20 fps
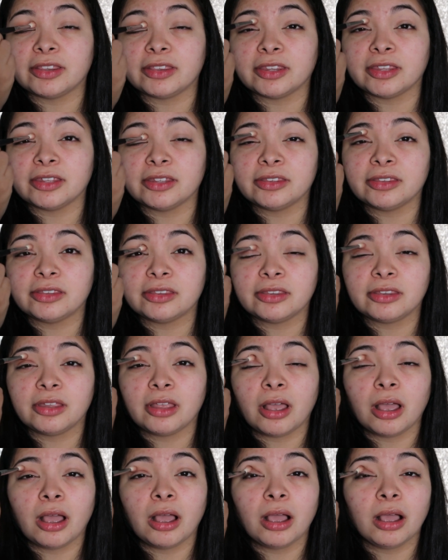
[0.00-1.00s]
like this
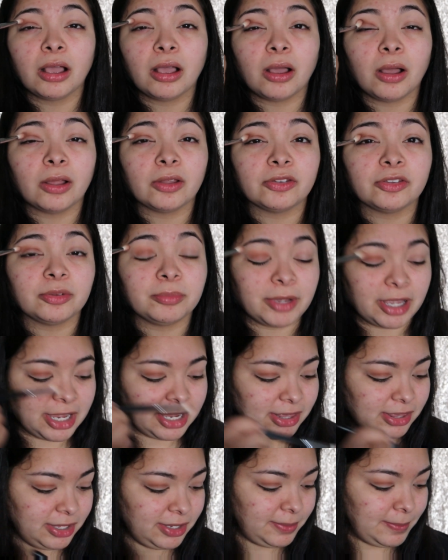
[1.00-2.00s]
onto
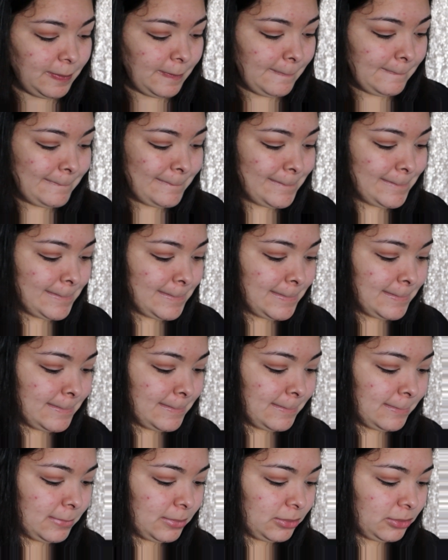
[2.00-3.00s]
my eyelid,
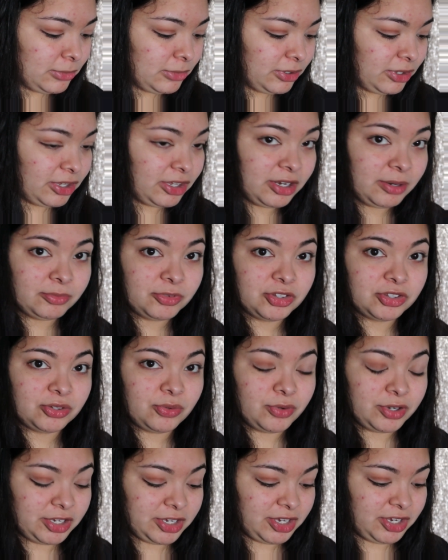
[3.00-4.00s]
and I'm
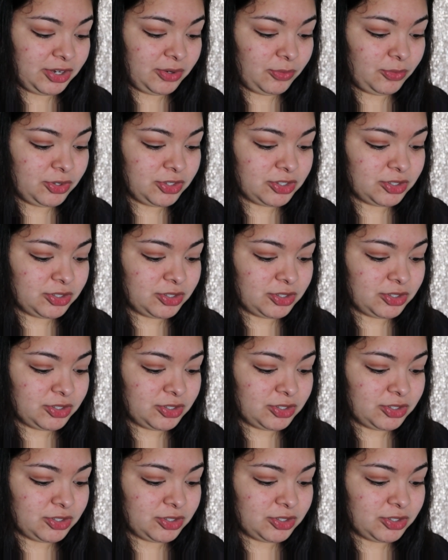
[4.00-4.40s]
just going in